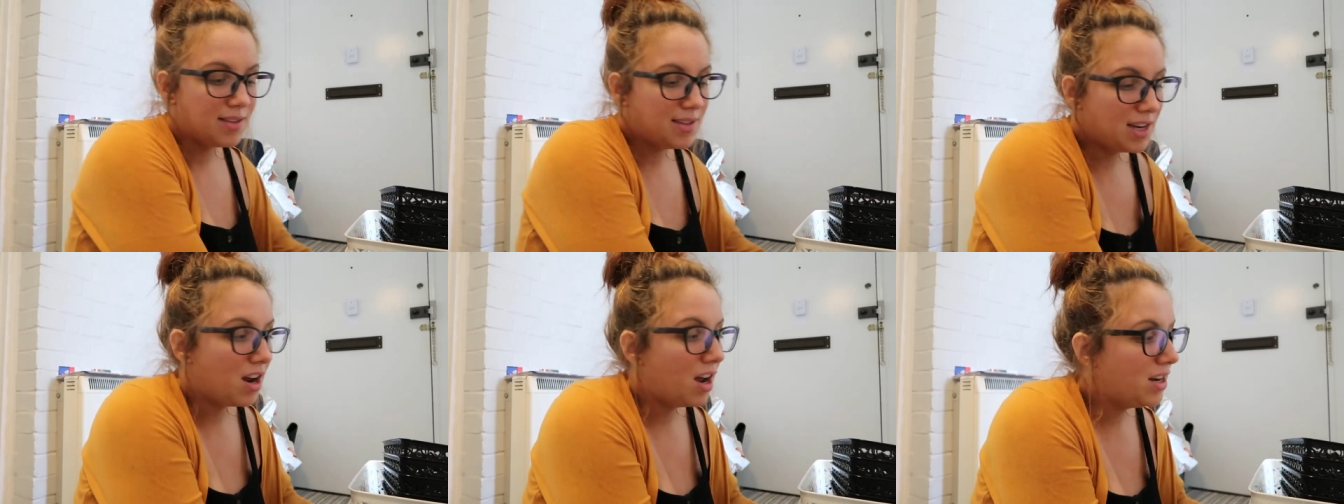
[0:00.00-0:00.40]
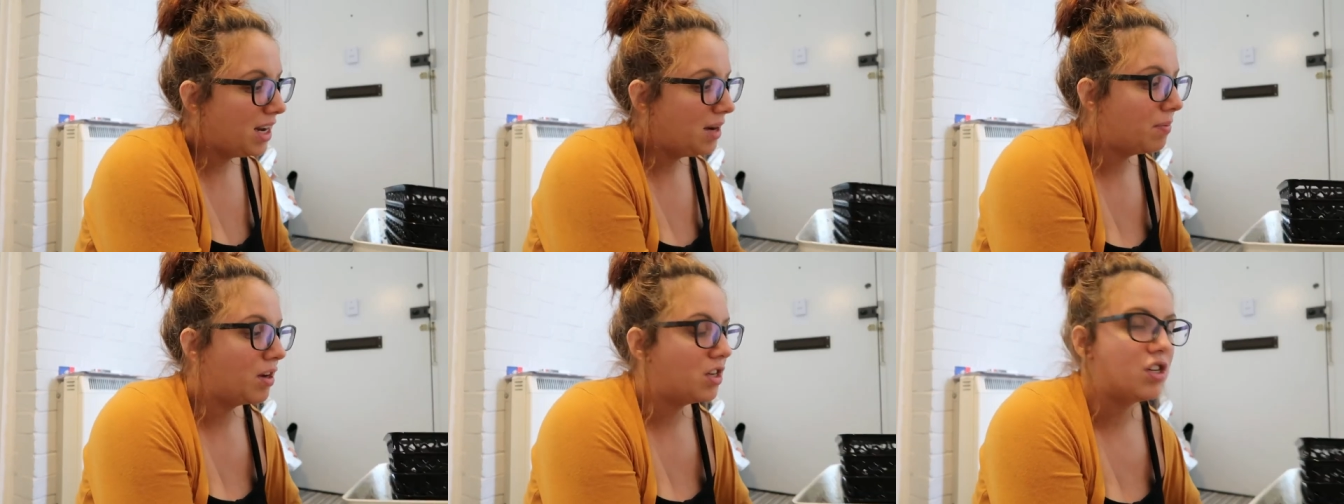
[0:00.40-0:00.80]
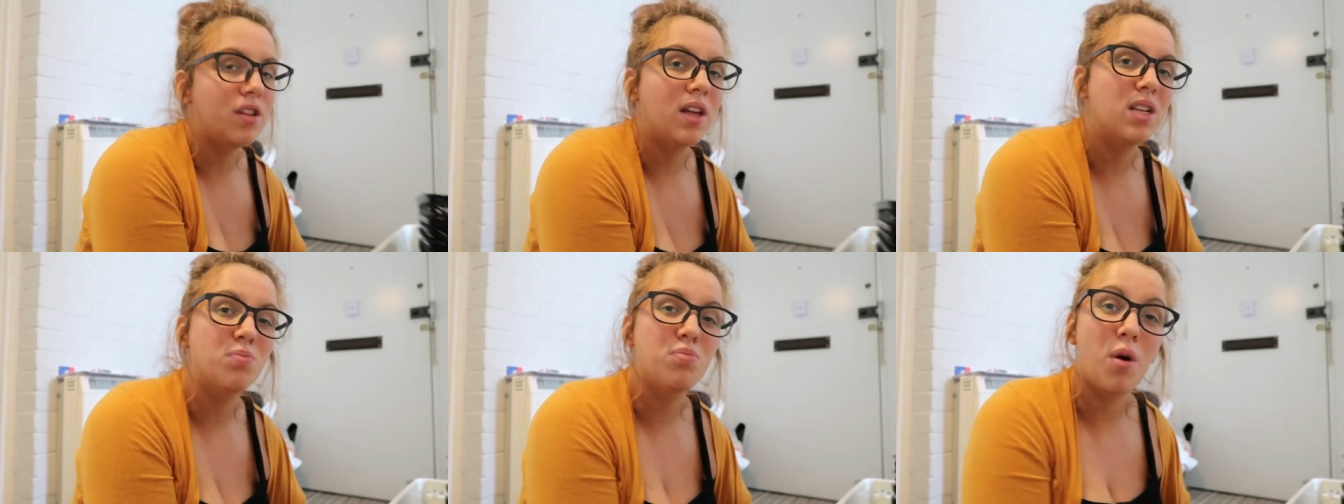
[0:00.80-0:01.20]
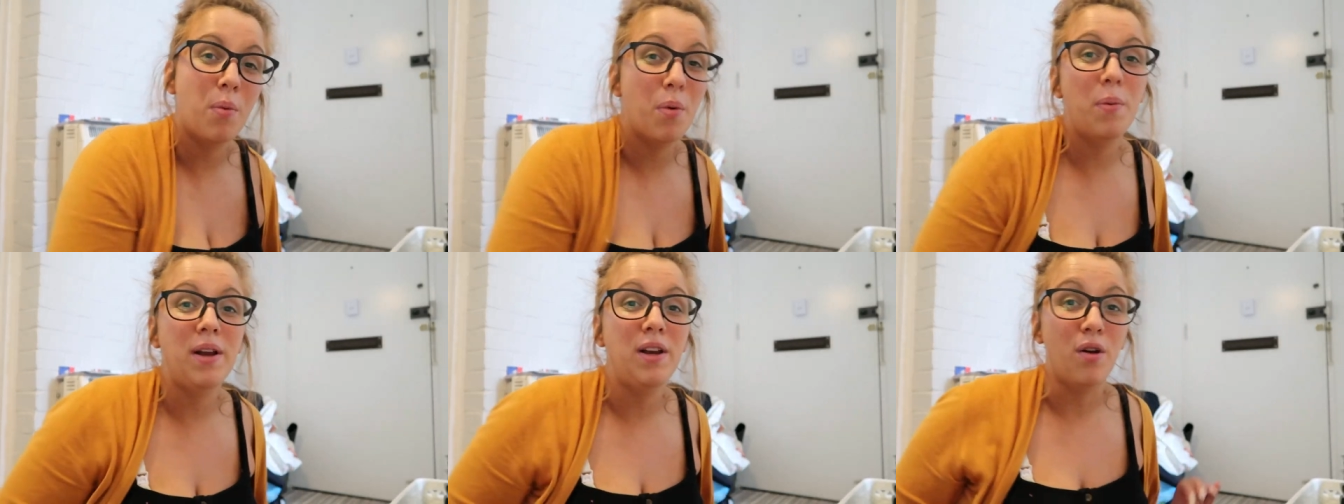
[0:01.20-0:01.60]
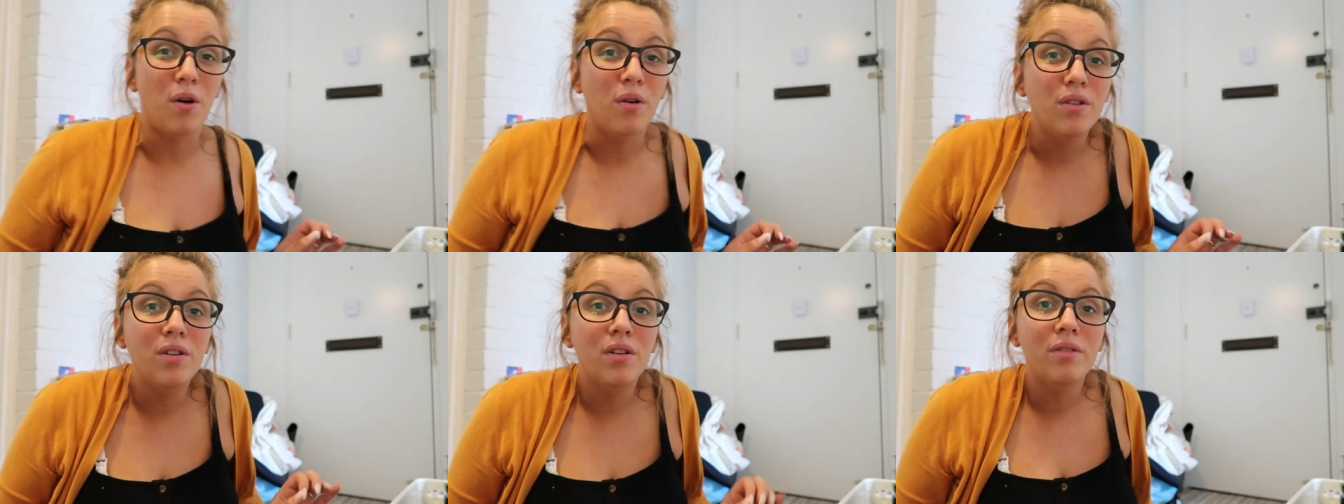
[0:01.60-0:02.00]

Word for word: did I need much of this probably not